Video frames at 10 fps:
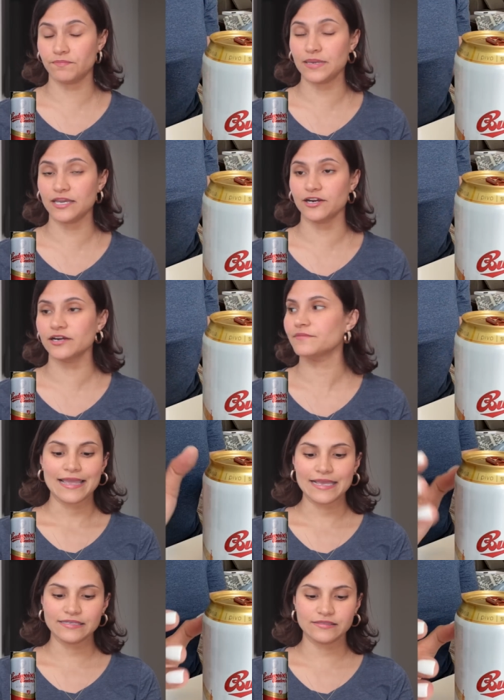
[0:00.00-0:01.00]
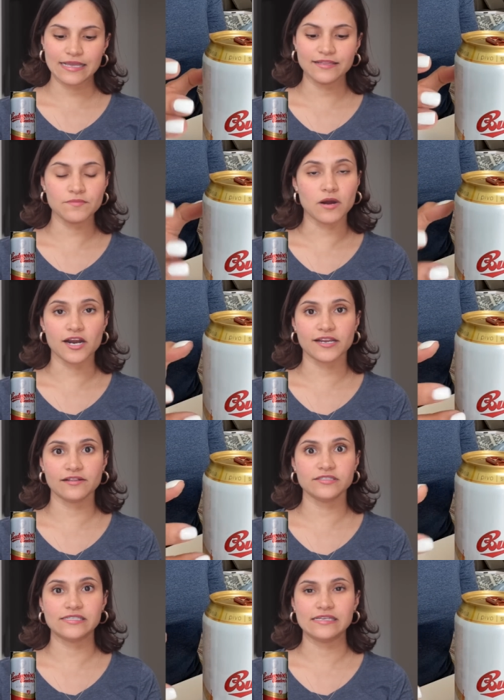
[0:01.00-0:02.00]
beer, is in the
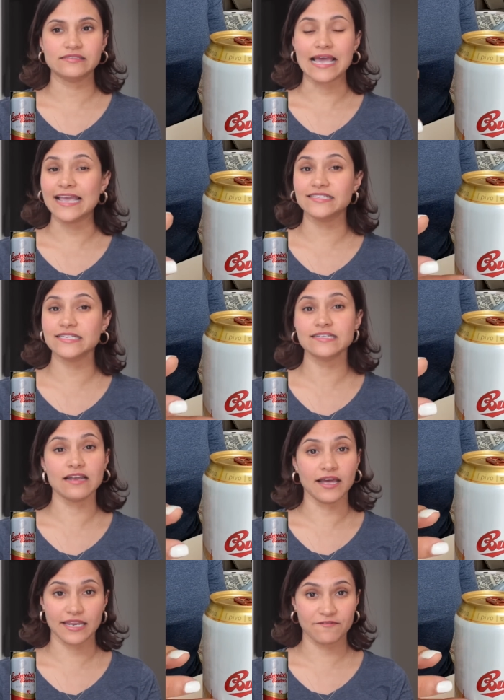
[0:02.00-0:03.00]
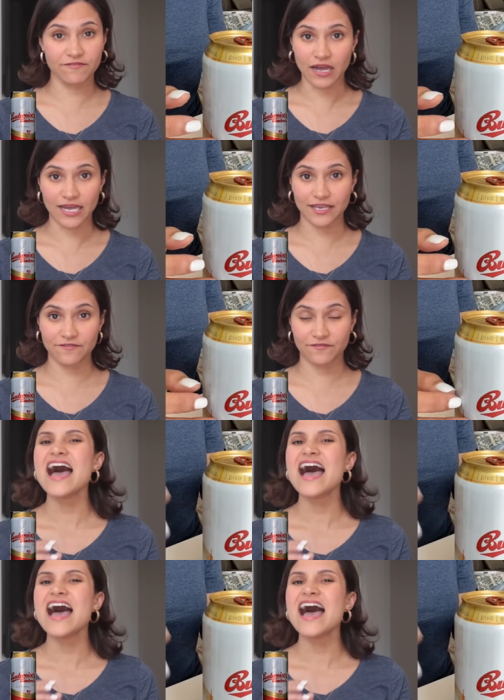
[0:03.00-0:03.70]
market since 1895,